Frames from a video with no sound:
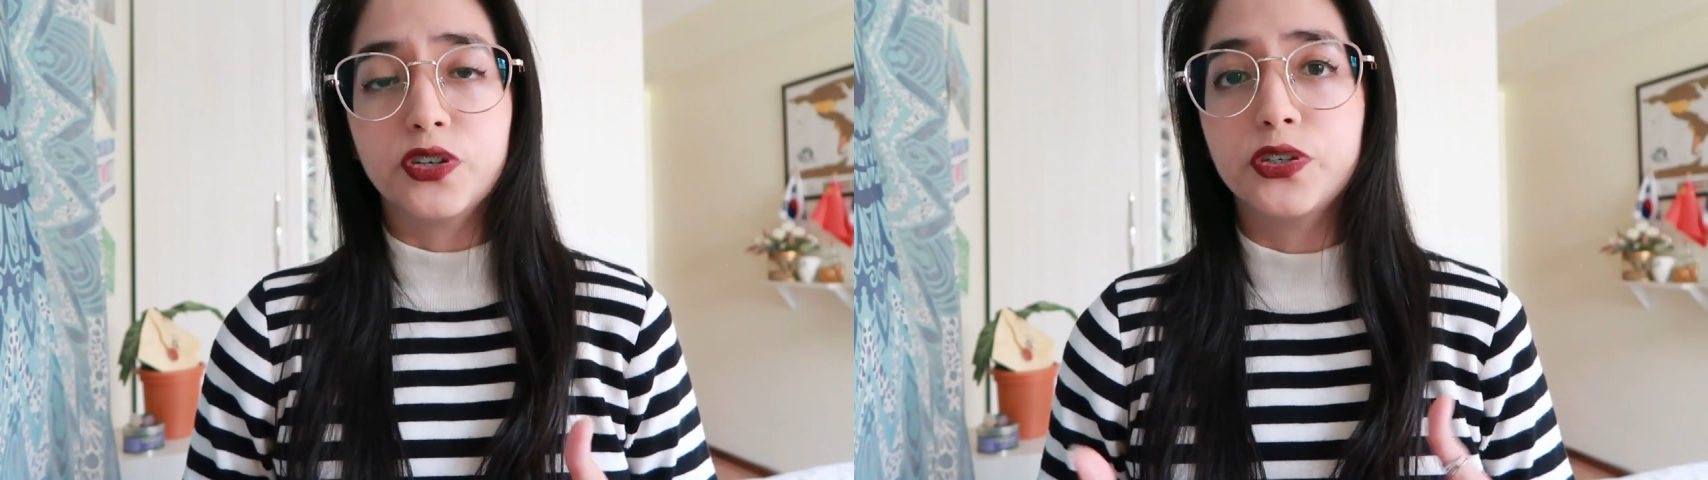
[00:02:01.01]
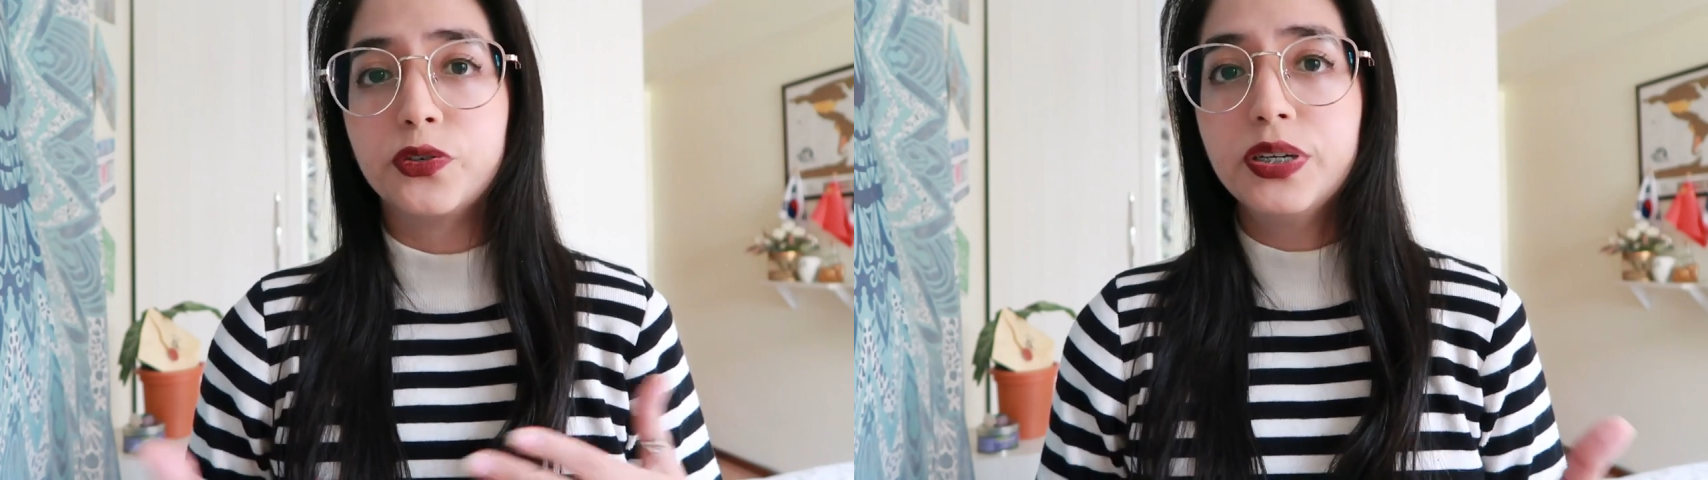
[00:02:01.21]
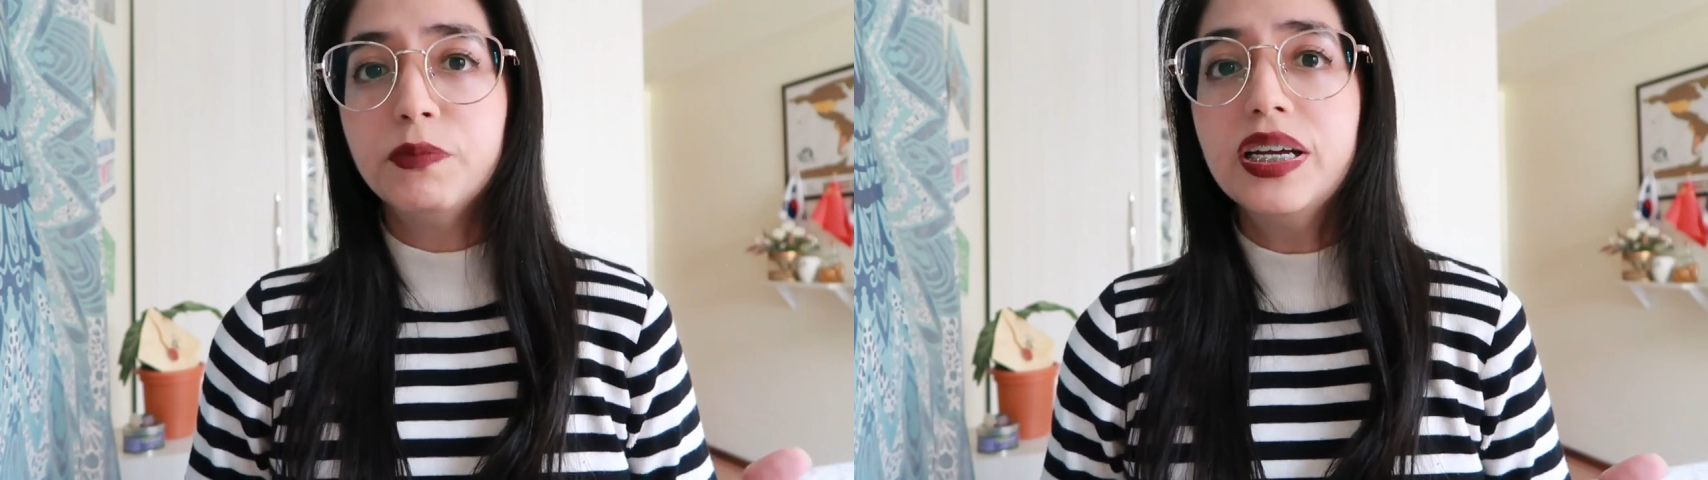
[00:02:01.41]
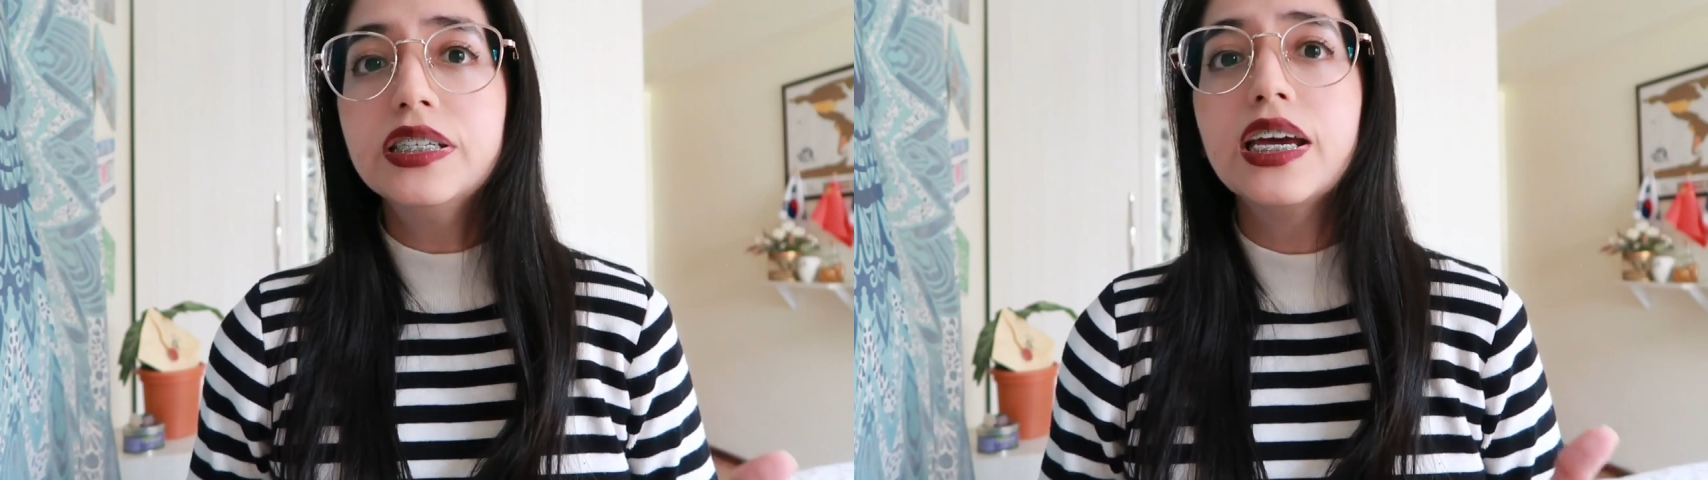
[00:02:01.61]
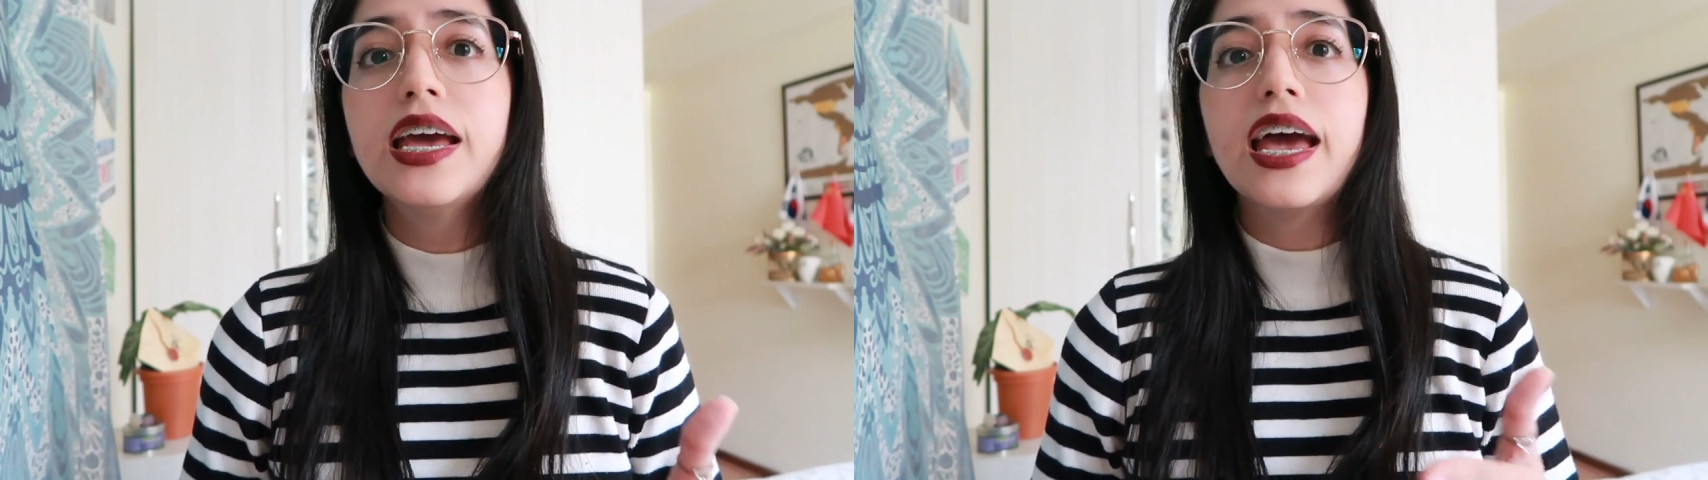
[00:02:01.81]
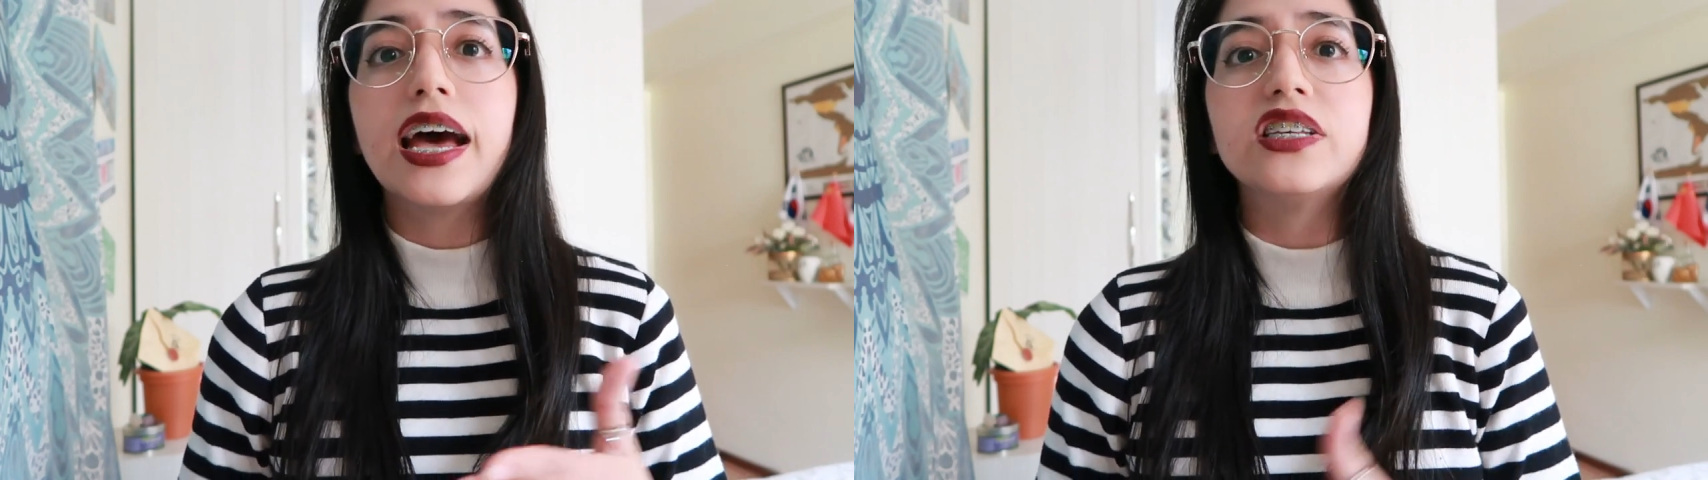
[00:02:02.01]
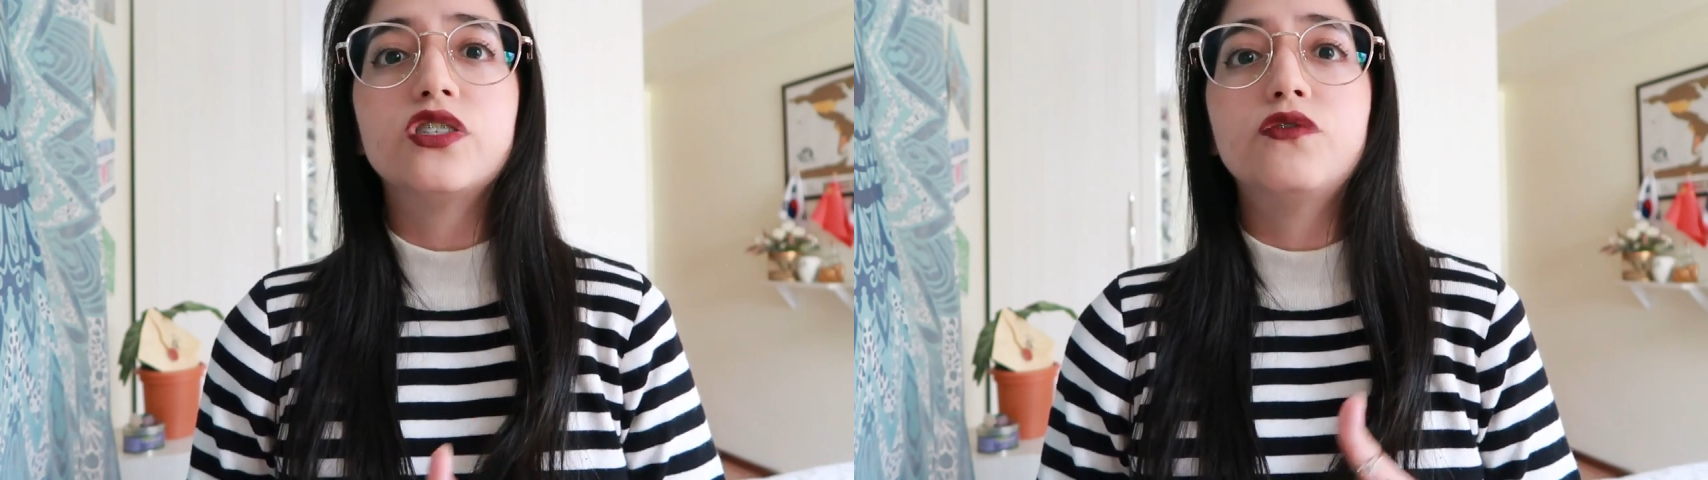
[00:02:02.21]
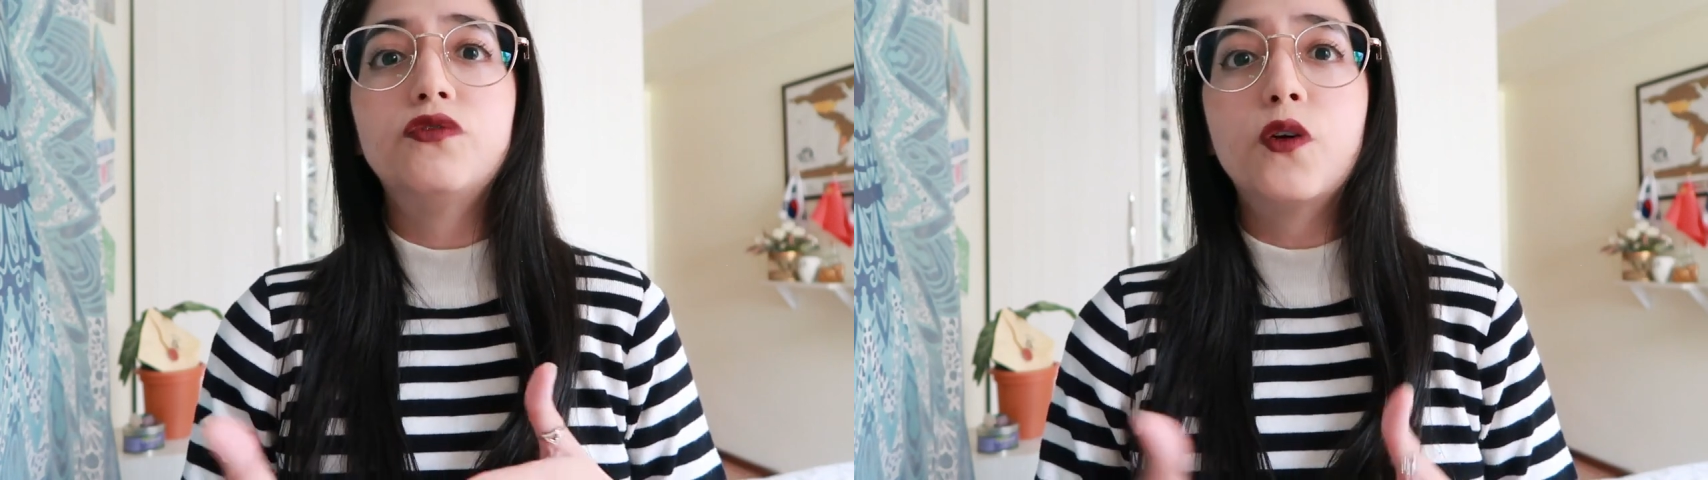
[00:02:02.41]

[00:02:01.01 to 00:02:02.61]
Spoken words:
your treatment as the